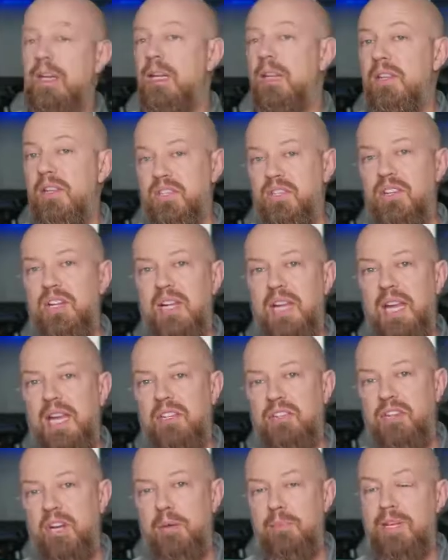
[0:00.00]
This indicates
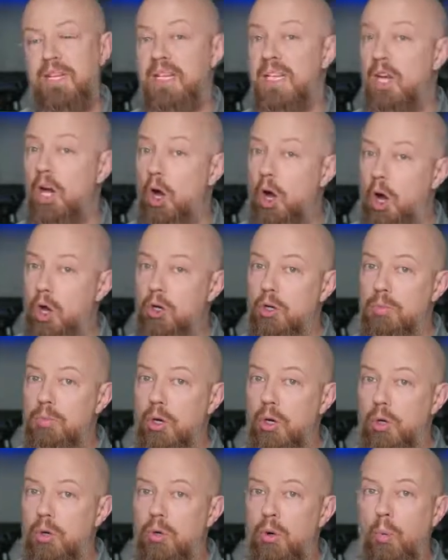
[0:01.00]
that I'm in the auto
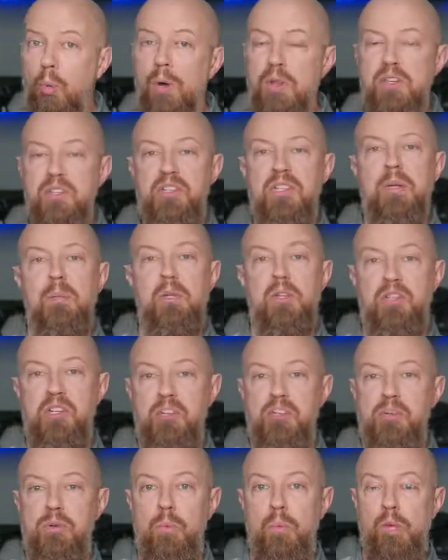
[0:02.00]
mode where the
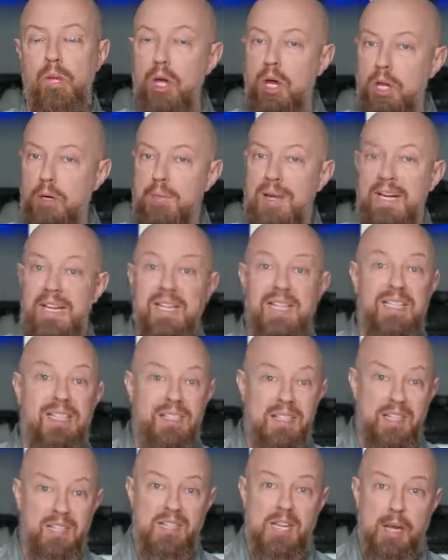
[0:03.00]
stabilization will automatically
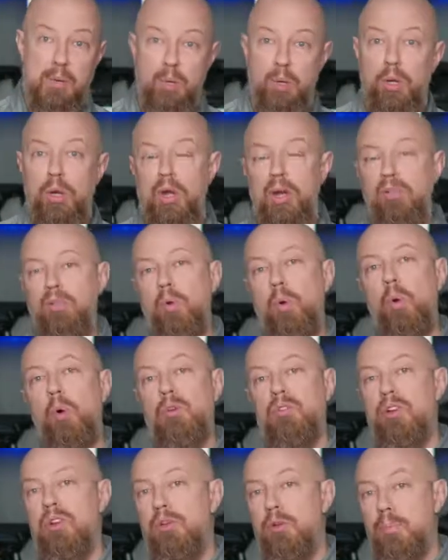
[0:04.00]
disable for
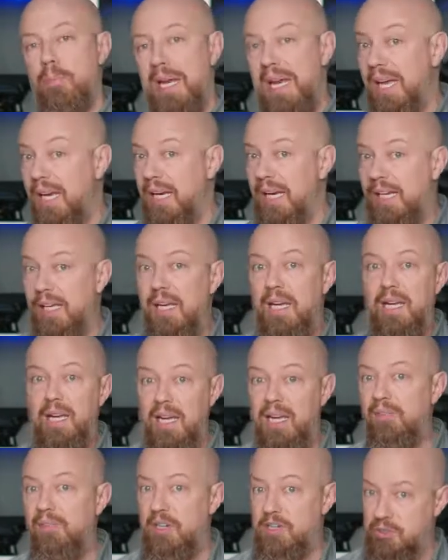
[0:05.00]
horizontal panning
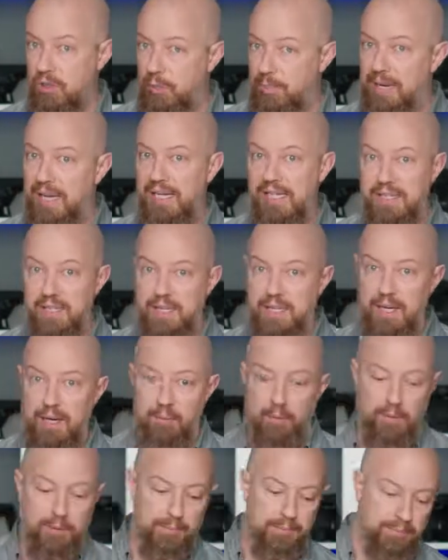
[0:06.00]
if I start panning the camera.